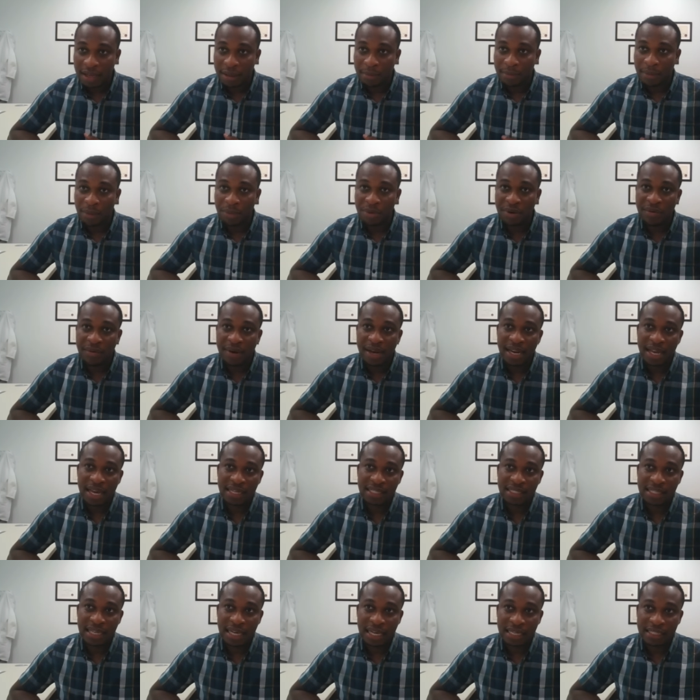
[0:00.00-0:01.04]
But we
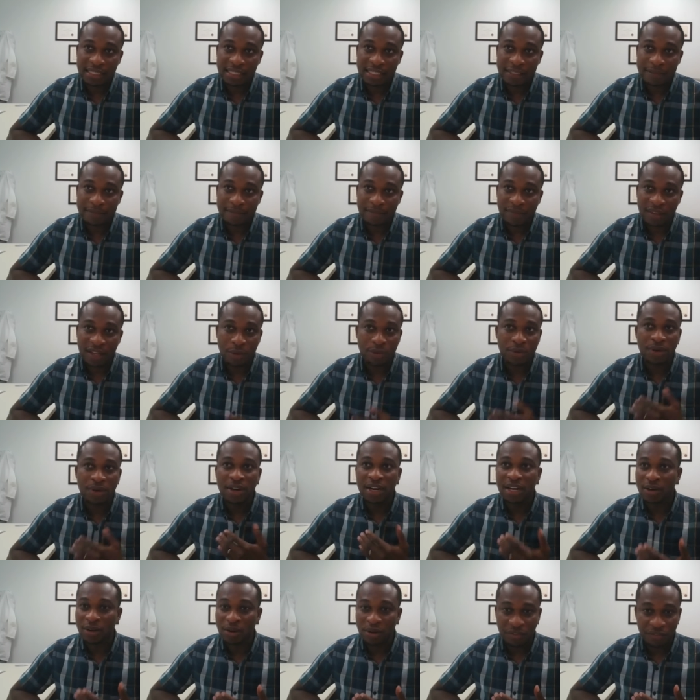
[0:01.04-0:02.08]
realized that, and we
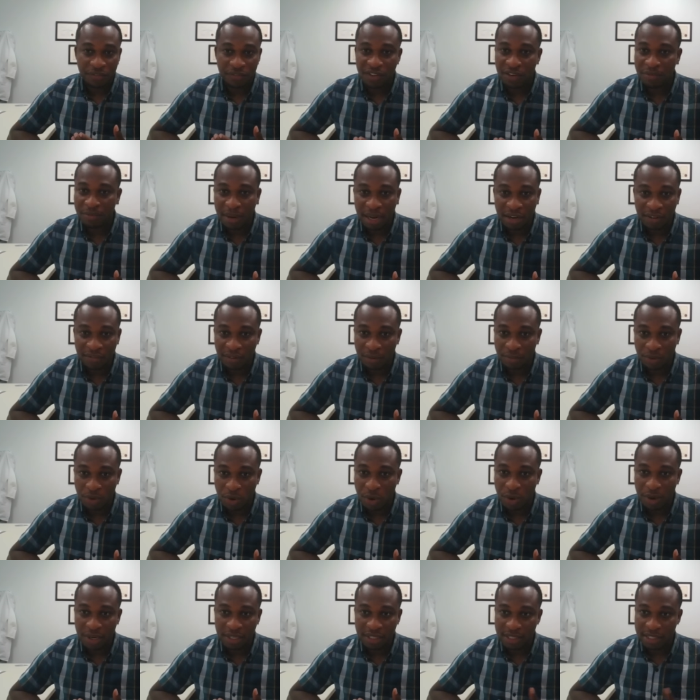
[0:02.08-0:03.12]
got a lot of feedback from
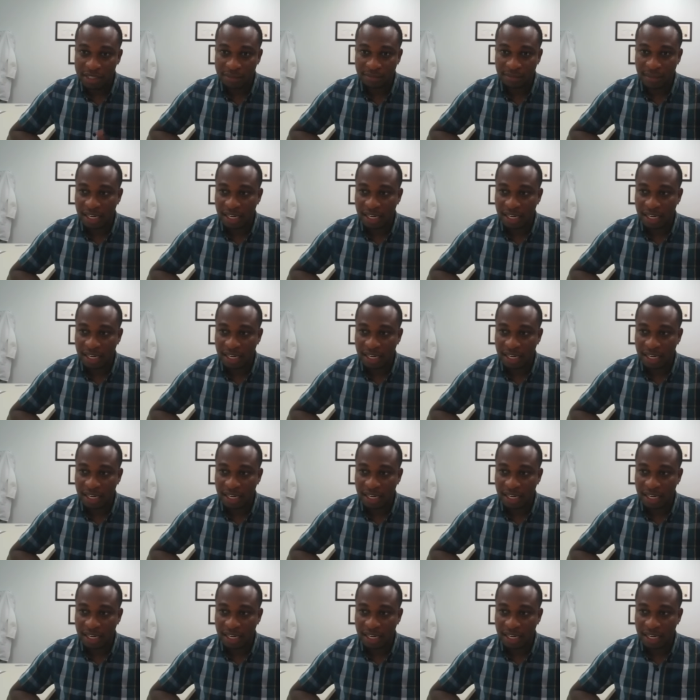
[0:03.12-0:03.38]
growers.